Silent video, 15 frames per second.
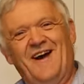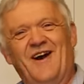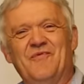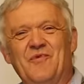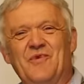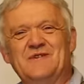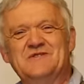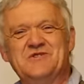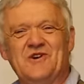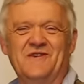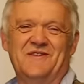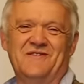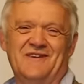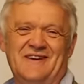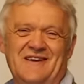I hope you
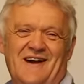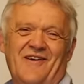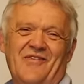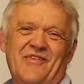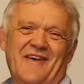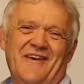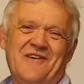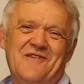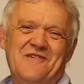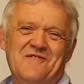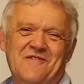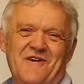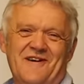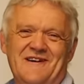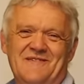enjoyed the video. Thank
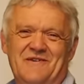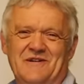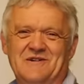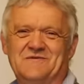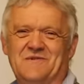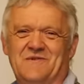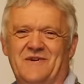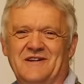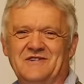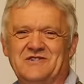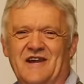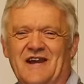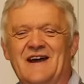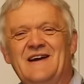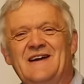you very much for
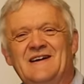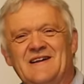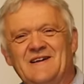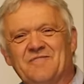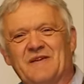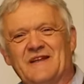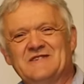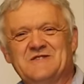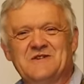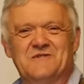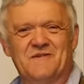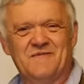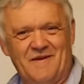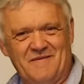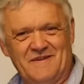watching, and please
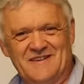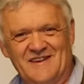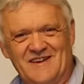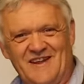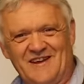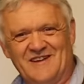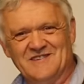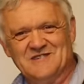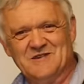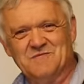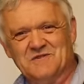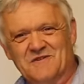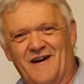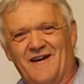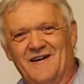do remember to like and
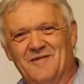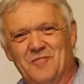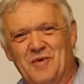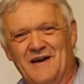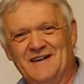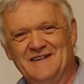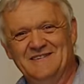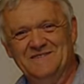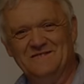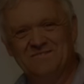subscribe.